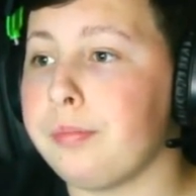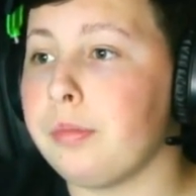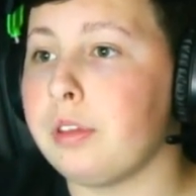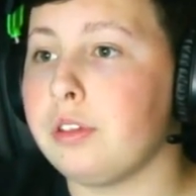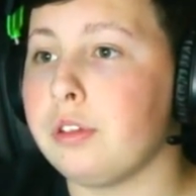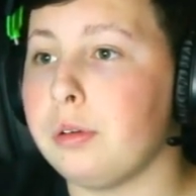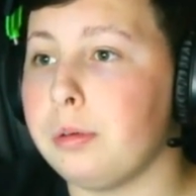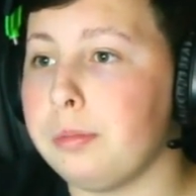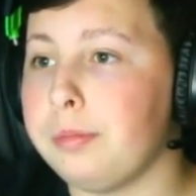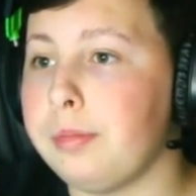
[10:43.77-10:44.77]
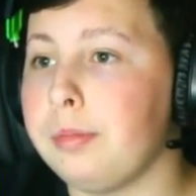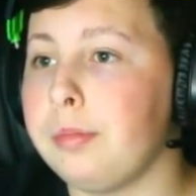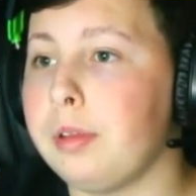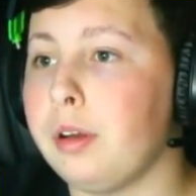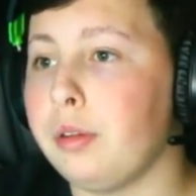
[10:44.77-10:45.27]
So
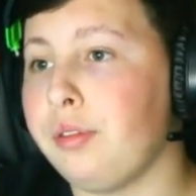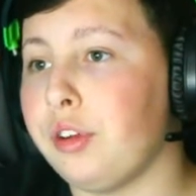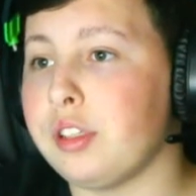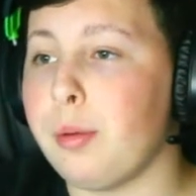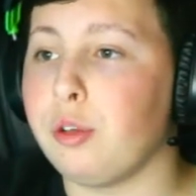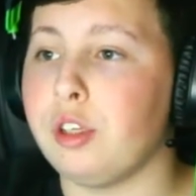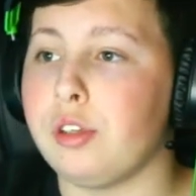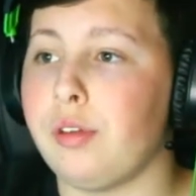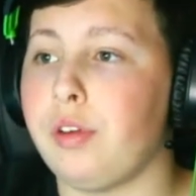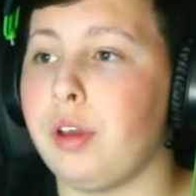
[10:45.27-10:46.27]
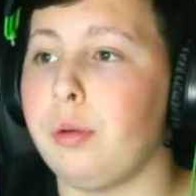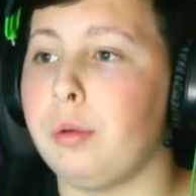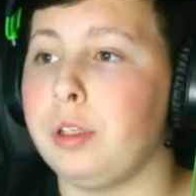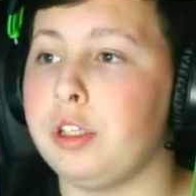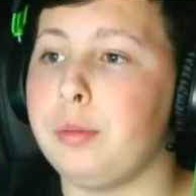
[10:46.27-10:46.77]
yeah, the first MOT certificate will
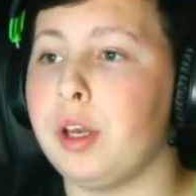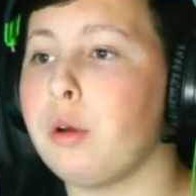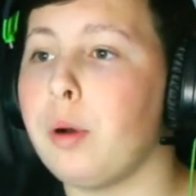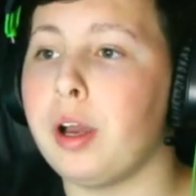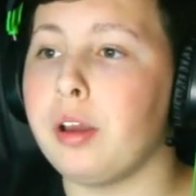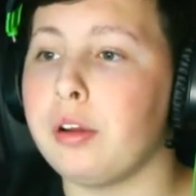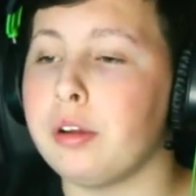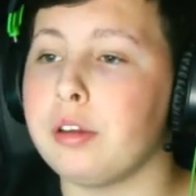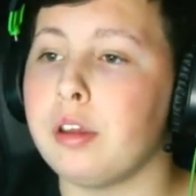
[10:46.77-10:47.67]
need to be acquired